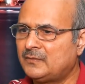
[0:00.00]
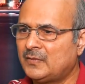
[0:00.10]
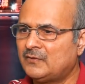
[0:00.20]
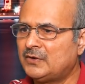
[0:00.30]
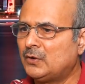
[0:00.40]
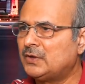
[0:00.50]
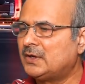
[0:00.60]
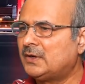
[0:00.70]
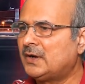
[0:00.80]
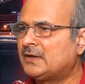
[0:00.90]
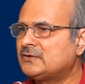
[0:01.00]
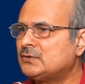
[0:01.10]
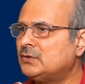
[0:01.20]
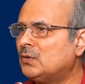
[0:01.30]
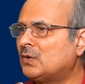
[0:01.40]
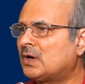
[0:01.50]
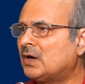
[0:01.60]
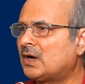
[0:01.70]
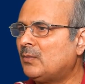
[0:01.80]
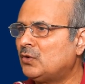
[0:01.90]
window here. As soon you
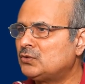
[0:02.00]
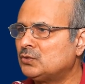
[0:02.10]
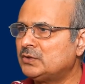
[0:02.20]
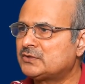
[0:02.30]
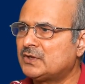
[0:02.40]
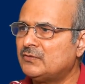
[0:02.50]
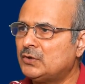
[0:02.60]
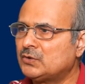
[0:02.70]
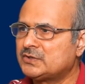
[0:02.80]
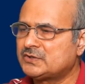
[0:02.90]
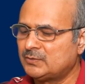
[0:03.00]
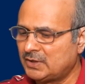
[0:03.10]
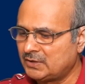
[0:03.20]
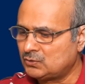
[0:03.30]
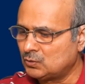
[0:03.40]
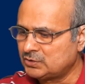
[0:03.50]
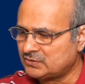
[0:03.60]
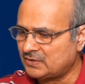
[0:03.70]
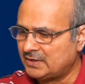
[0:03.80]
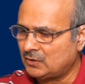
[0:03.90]
come onto this uh, window system 32,
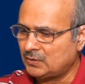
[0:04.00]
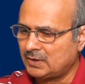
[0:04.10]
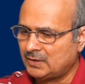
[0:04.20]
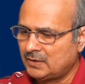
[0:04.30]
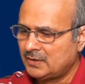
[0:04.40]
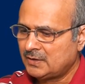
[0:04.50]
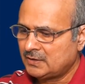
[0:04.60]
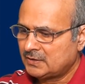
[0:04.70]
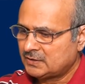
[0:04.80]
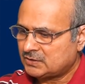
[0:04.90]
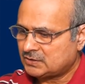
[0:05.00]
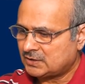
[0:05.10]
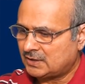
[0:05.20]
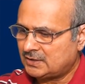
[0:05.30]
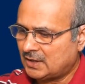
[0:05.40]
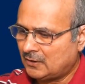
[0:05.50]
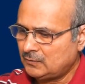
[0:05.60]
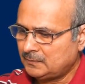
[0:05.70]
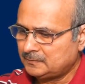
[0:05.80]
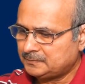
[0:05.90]
just write down here, shut down